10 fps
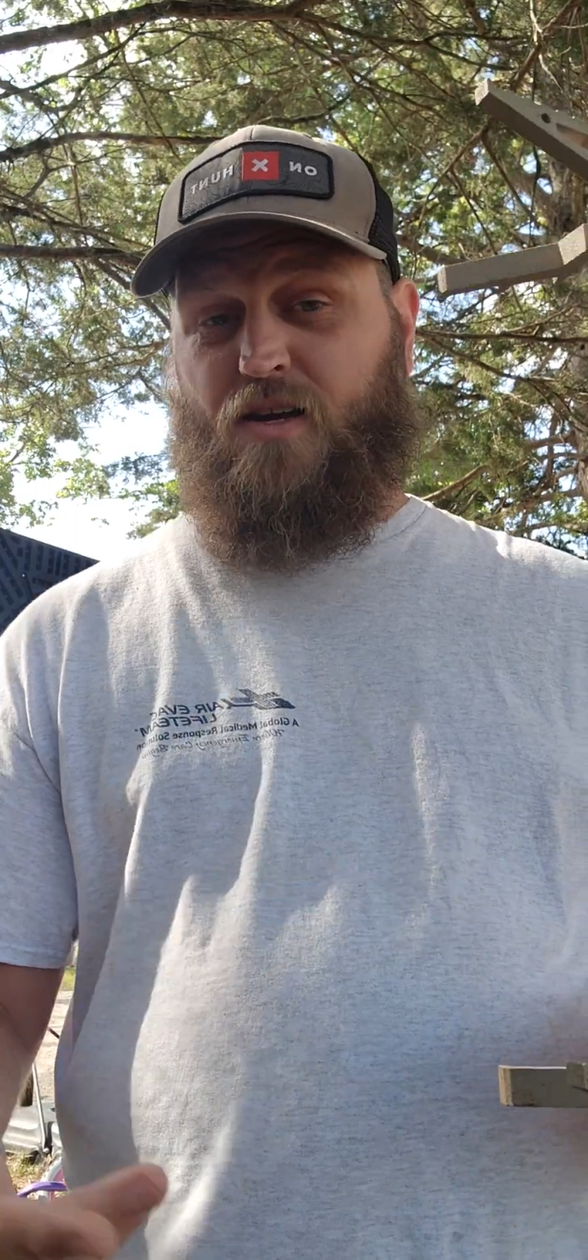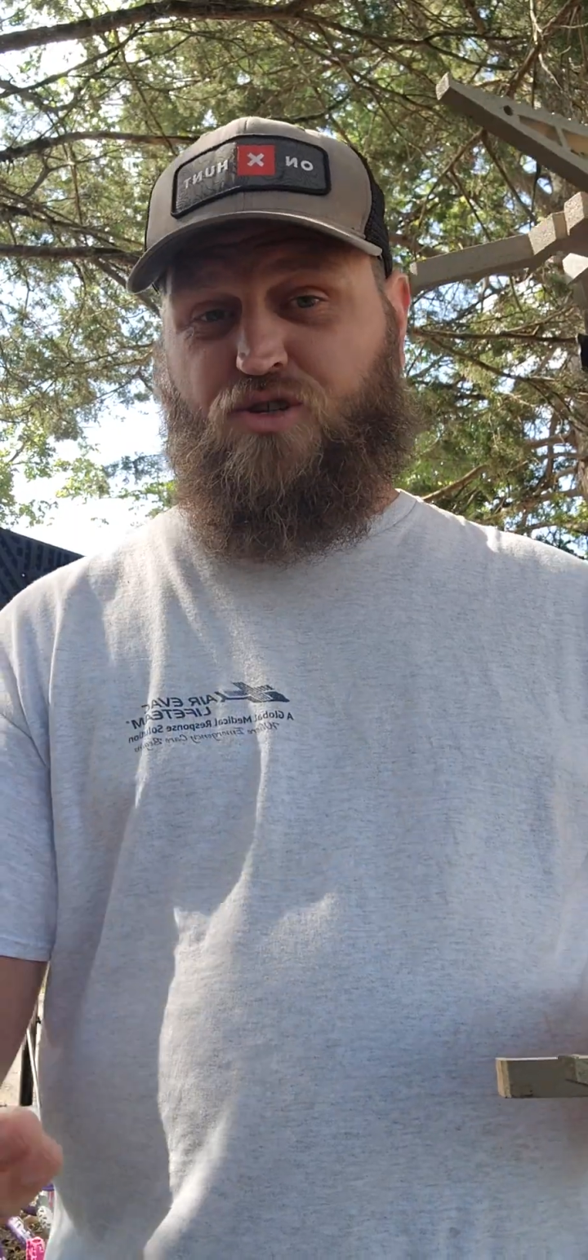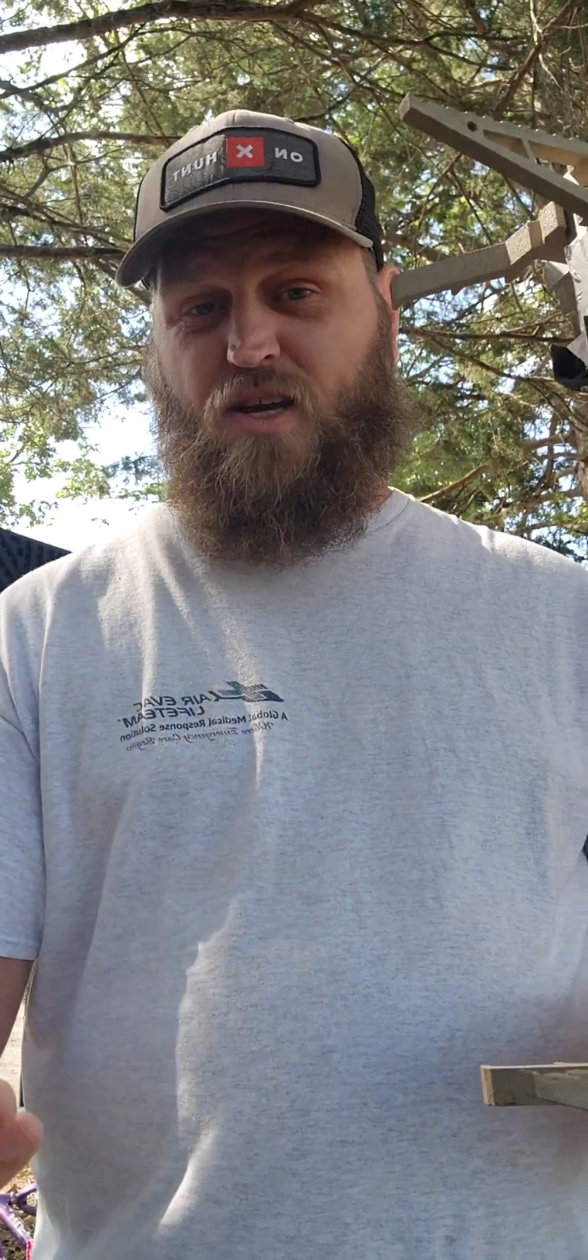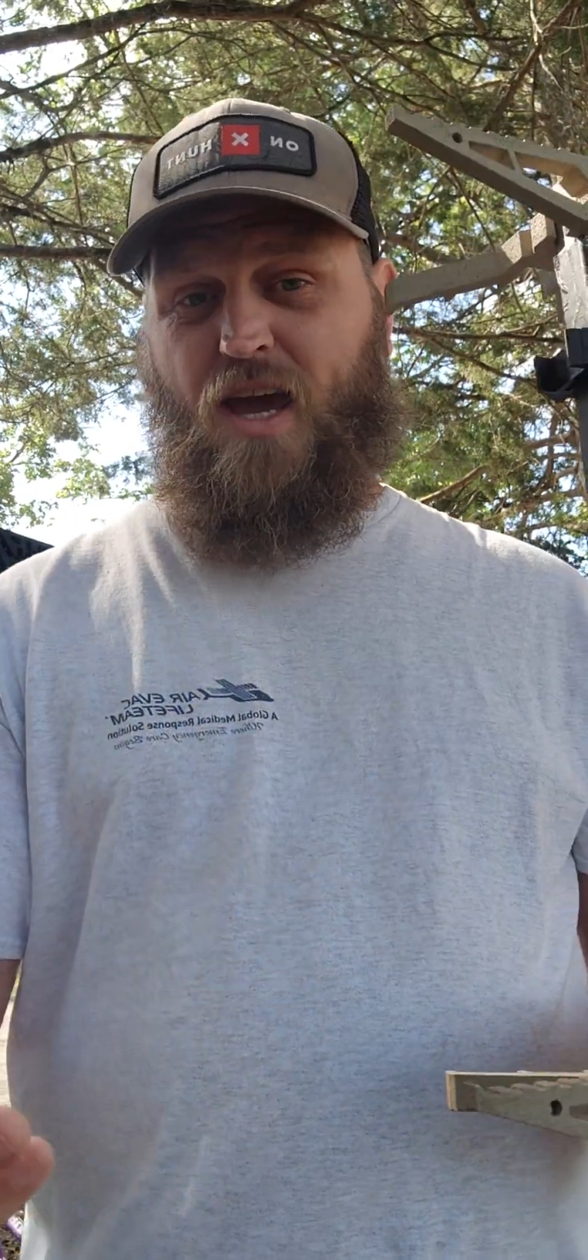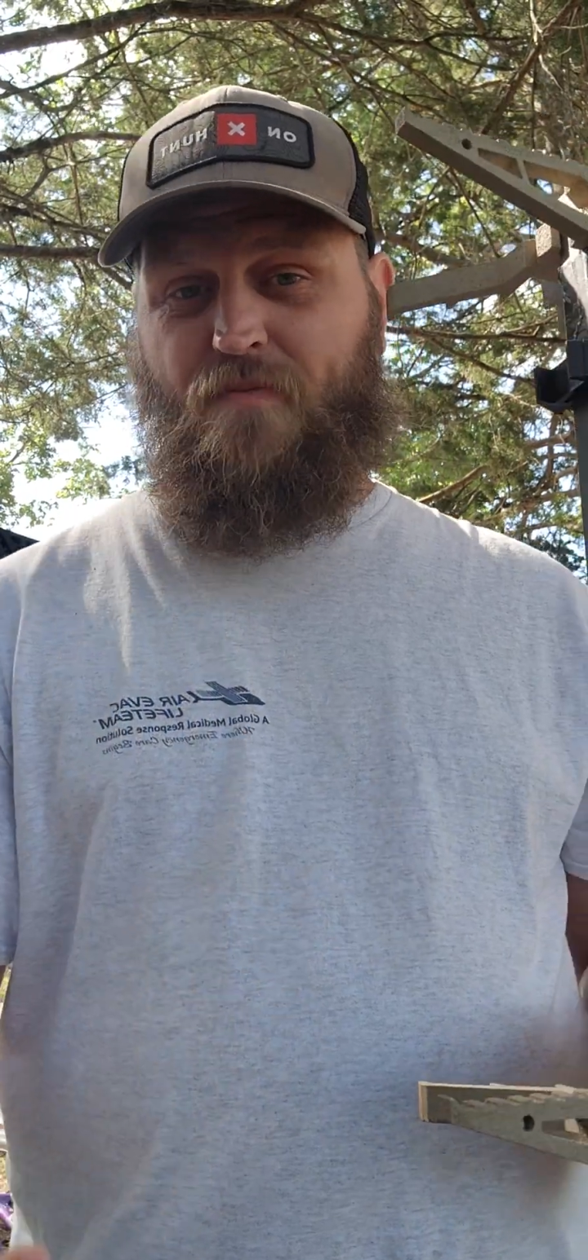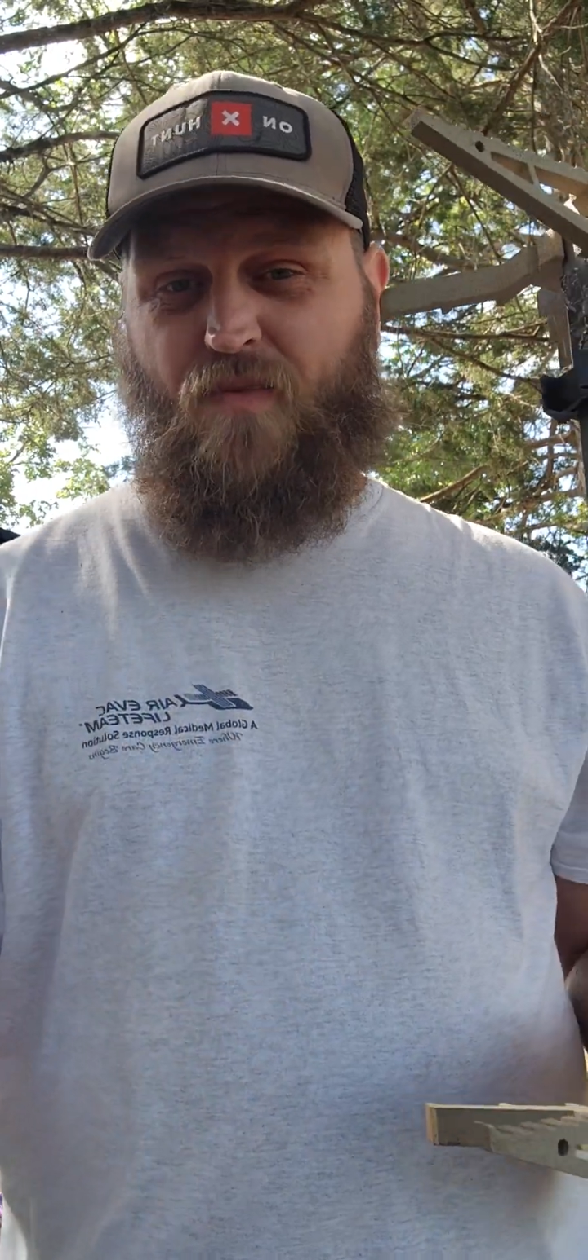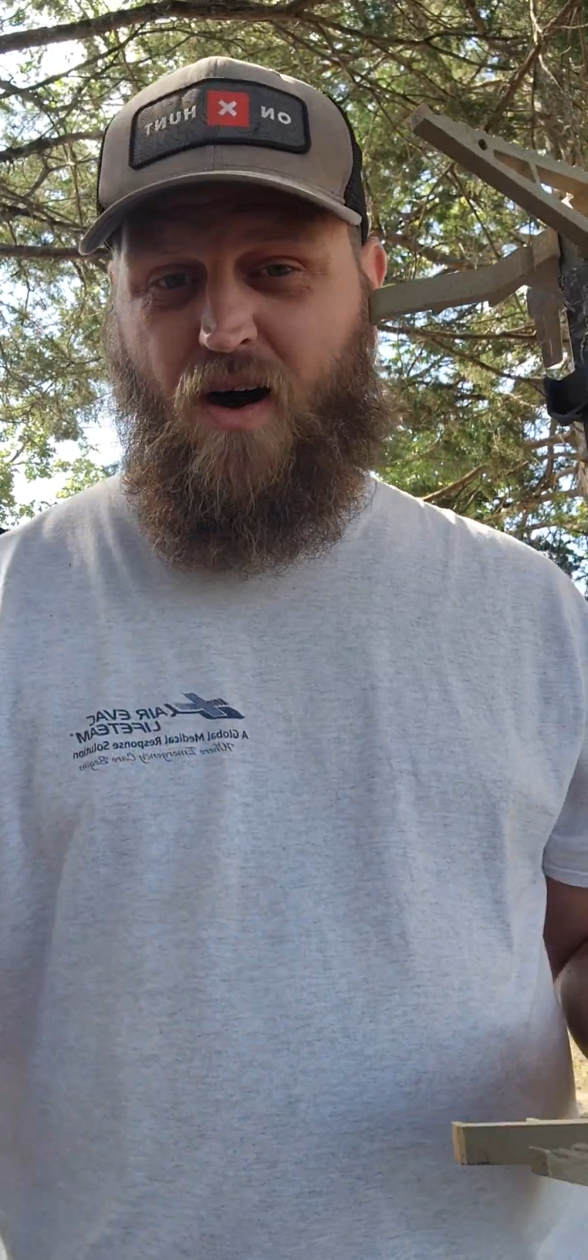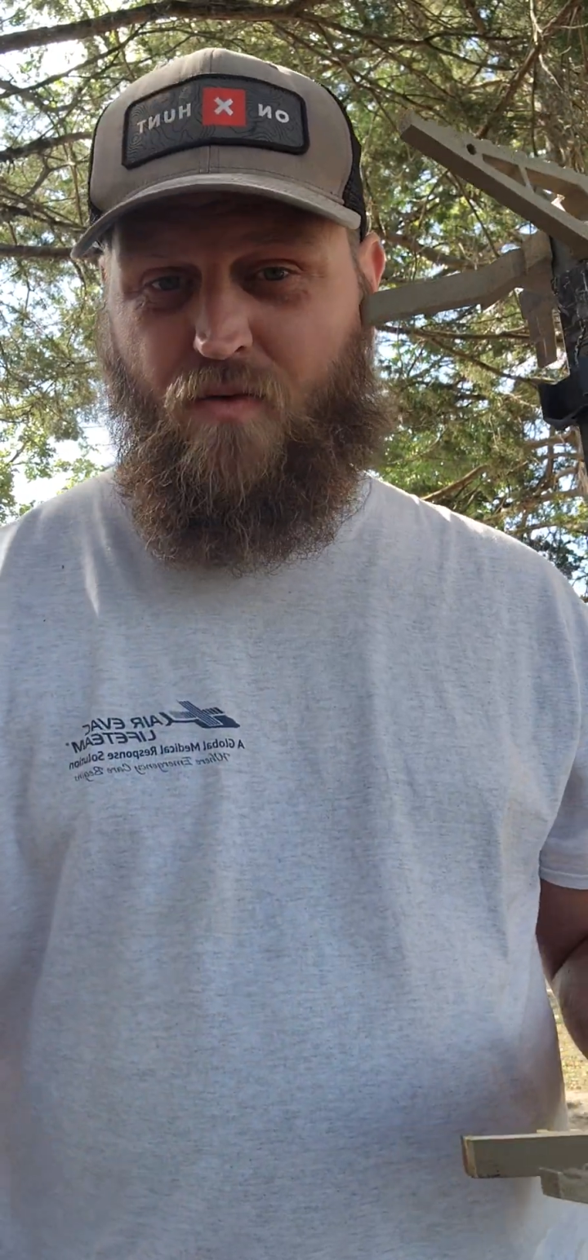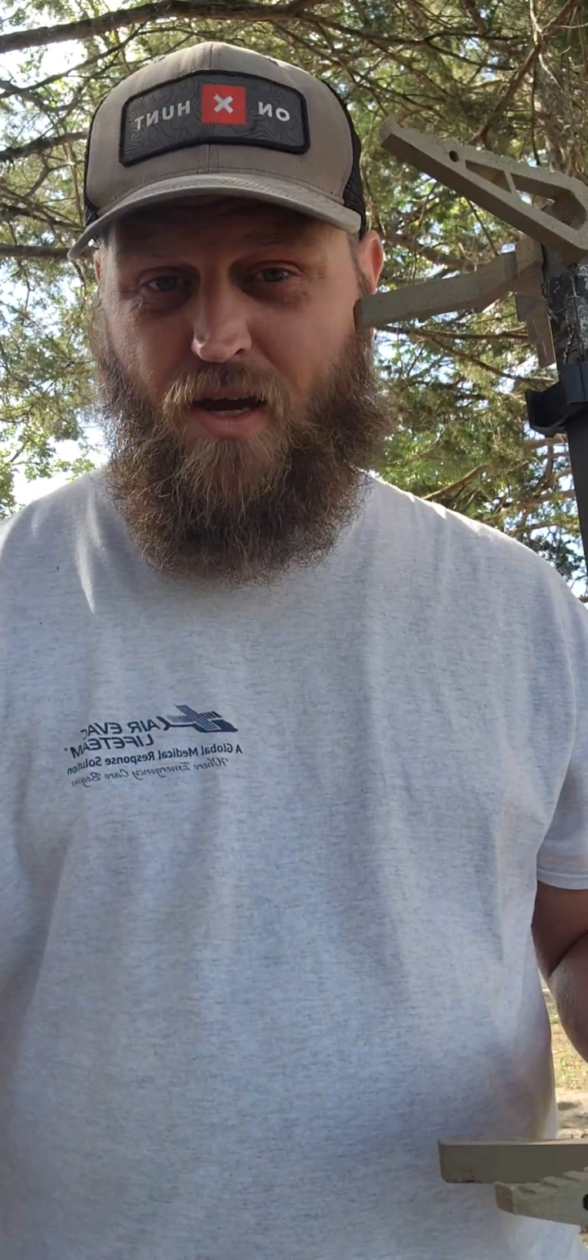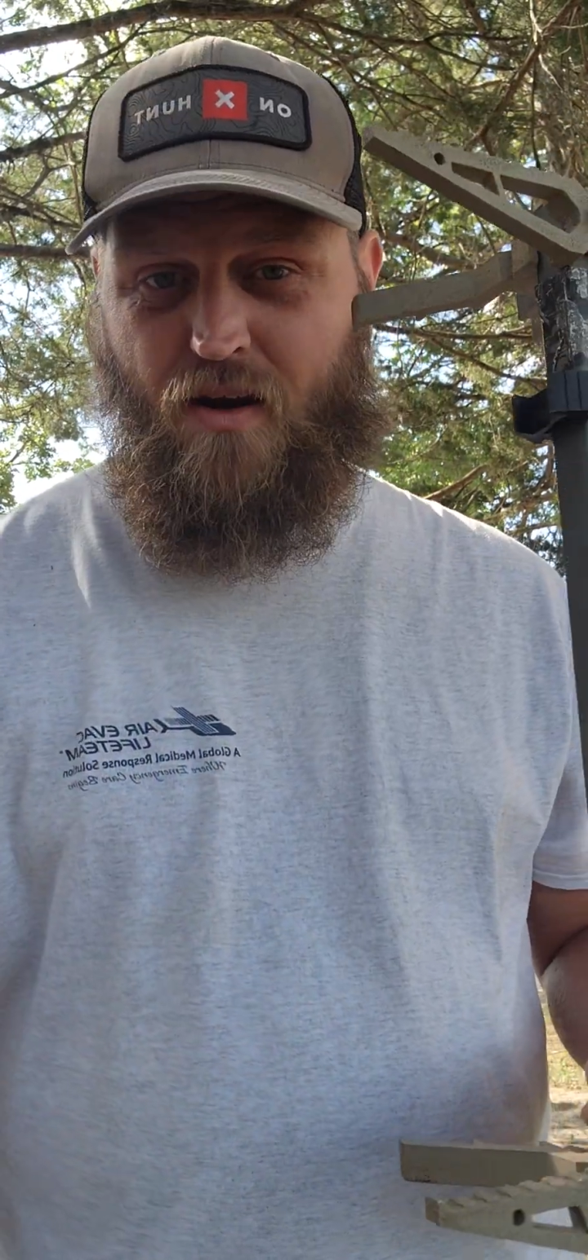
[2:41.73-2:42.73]
because you can
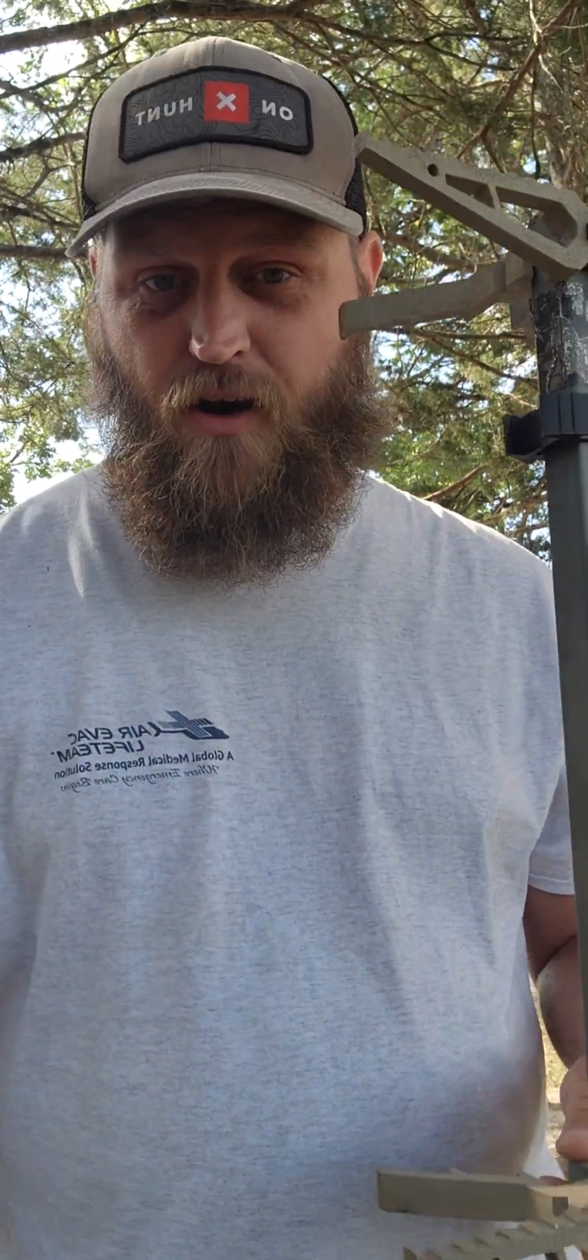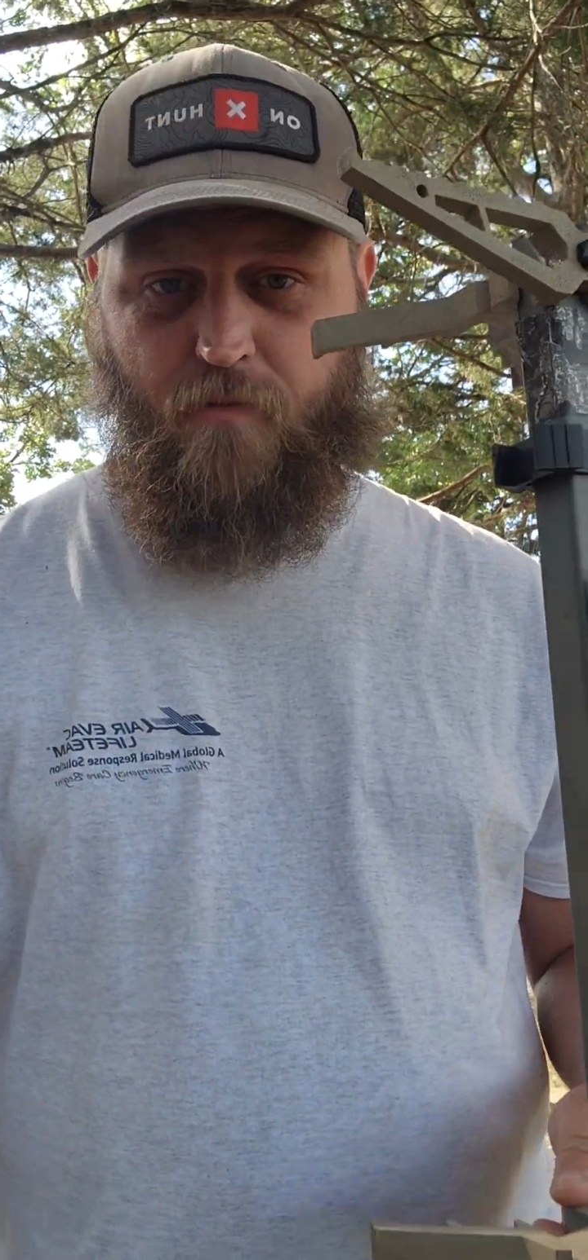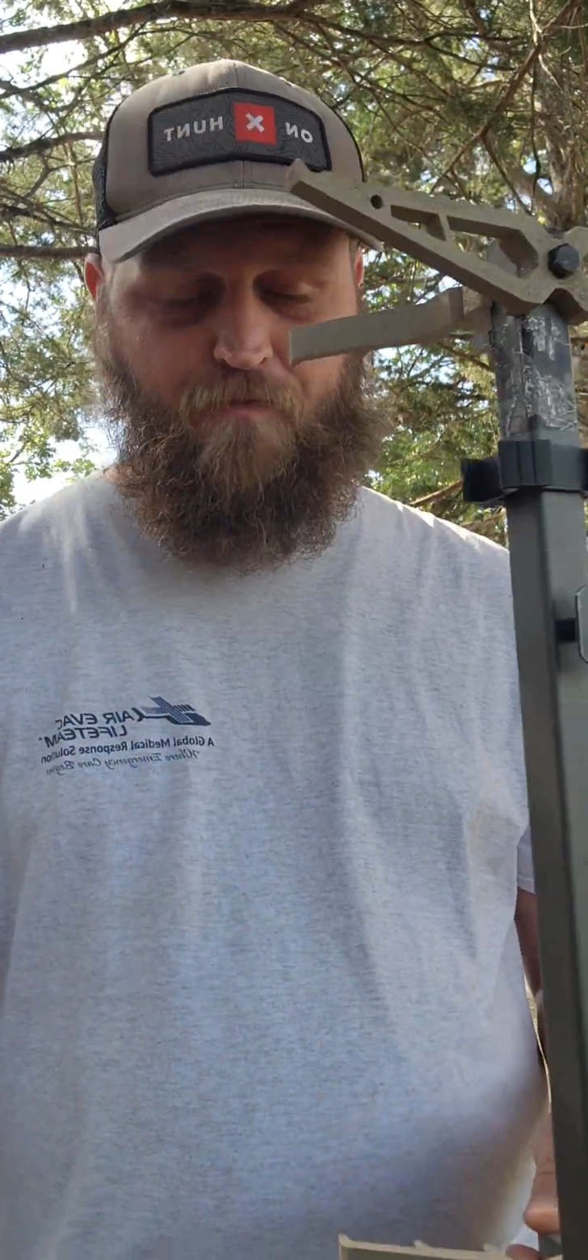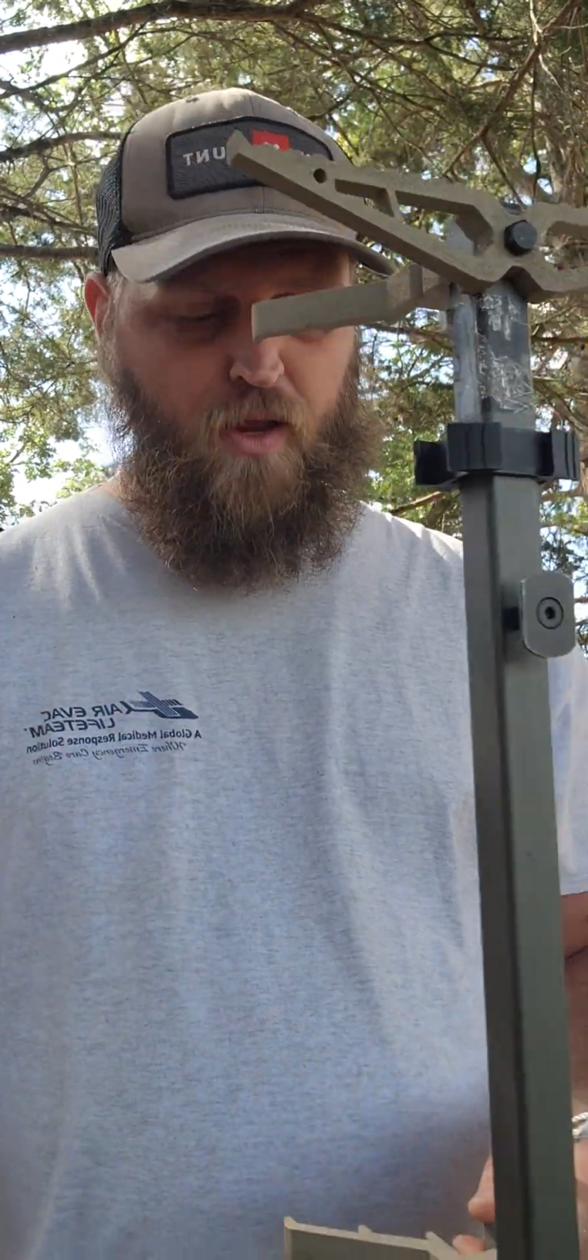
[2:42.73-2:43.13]
fall and get hurt.